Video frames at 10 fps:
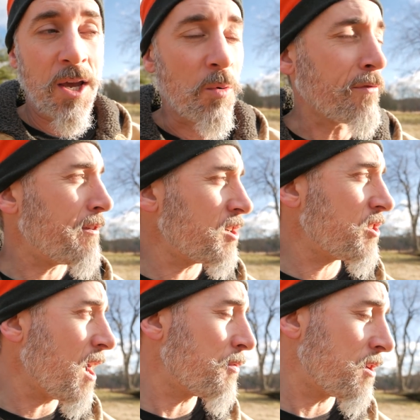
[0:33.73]
We're
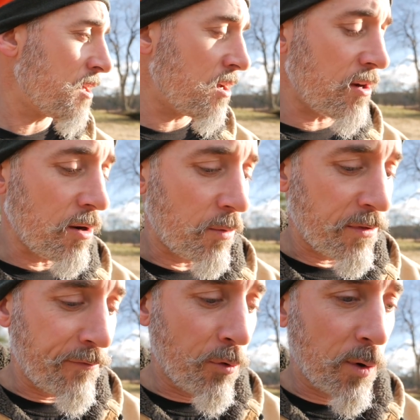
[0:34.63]
finishing out the year
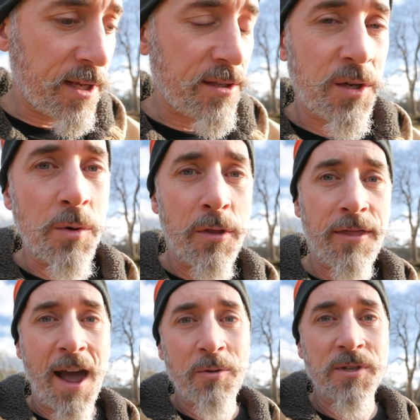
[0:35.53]
with
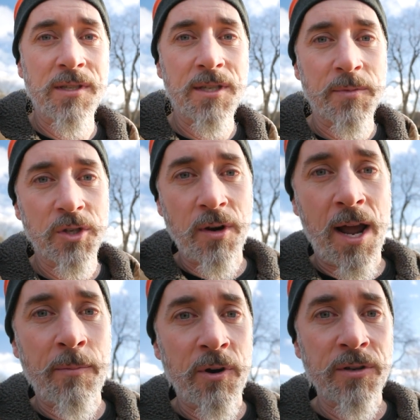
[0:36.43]
42,000
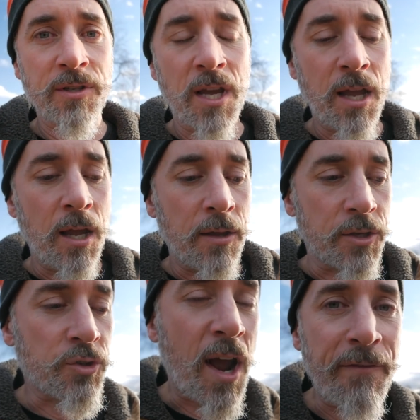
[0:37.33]
subscribers. The
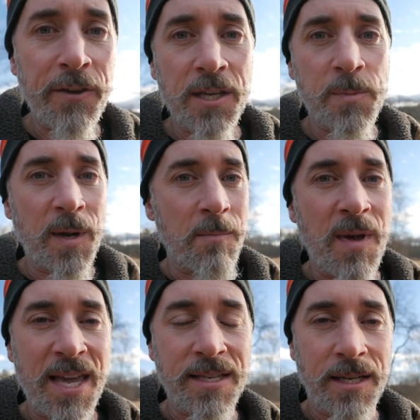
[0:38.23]
traffic has been
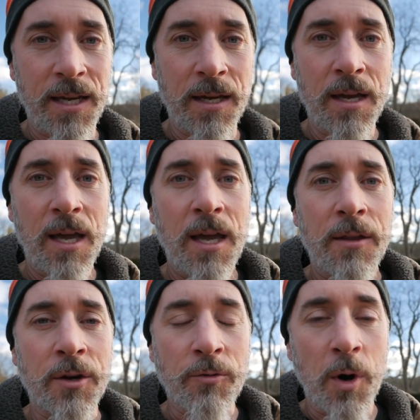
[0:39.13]
amazing.
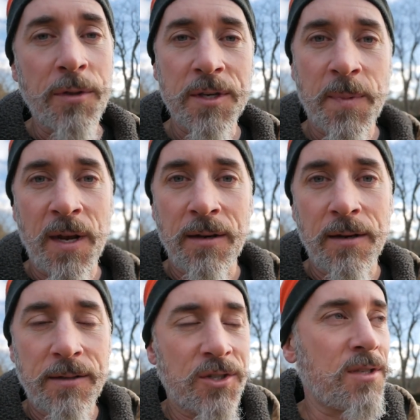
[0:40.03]
The growth has been
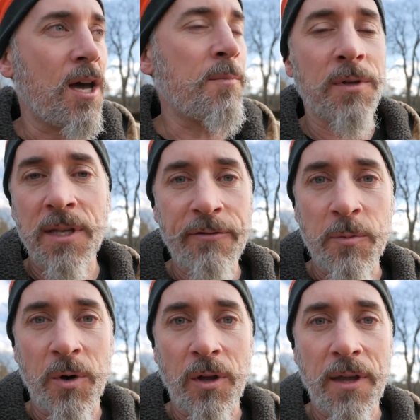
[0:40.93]
just
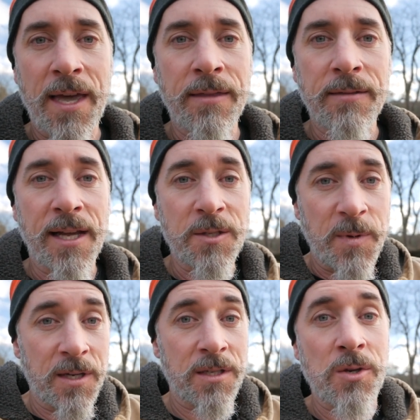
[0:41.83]
unbelievable, and that's
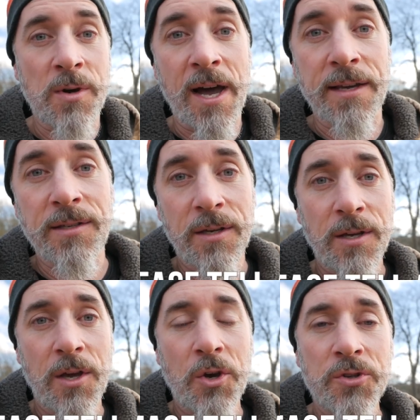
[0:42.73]
because of you guys.
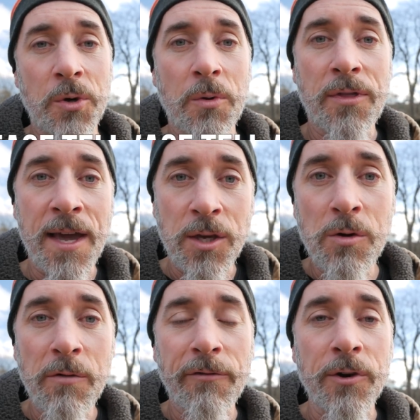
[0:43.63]
So, thank
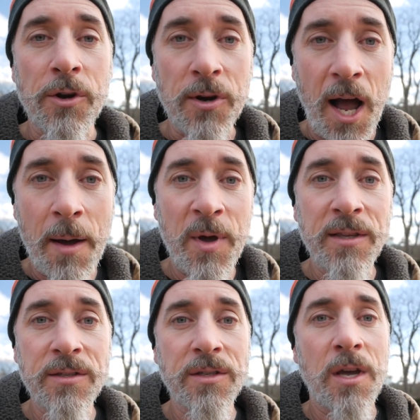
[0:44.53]
you for your
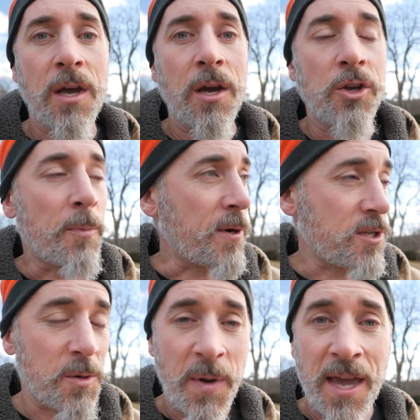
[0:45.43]
comments, your
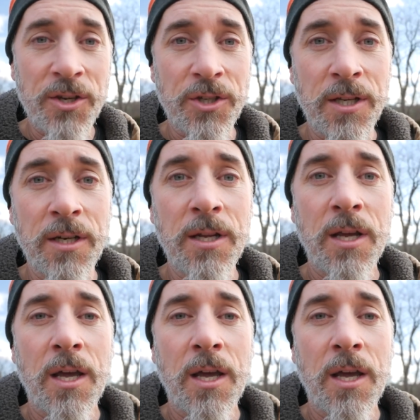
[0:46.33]
participation,